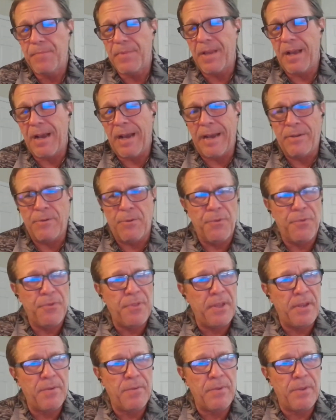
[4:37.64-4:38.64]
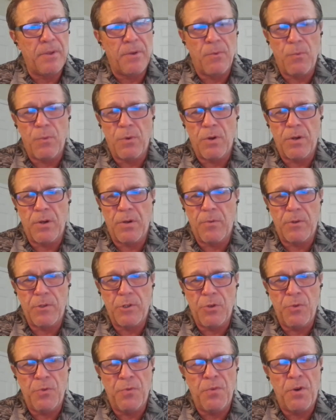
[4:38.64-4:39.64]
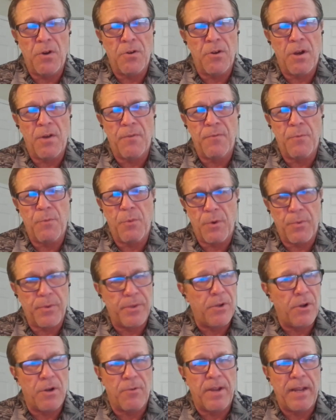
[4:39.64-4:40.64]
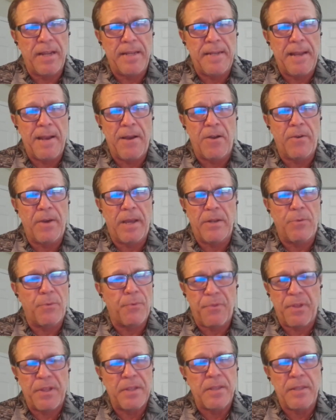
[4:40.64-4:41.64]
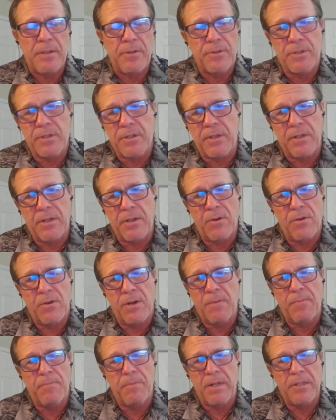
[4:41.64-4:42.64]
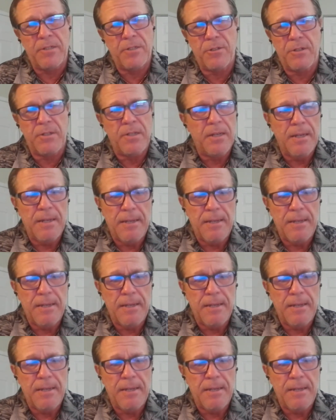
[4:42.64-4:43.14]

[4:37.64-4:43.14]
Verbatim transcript: I don't think, you know, we're too far off from where we are right now. I don't think the yields are going to go up much.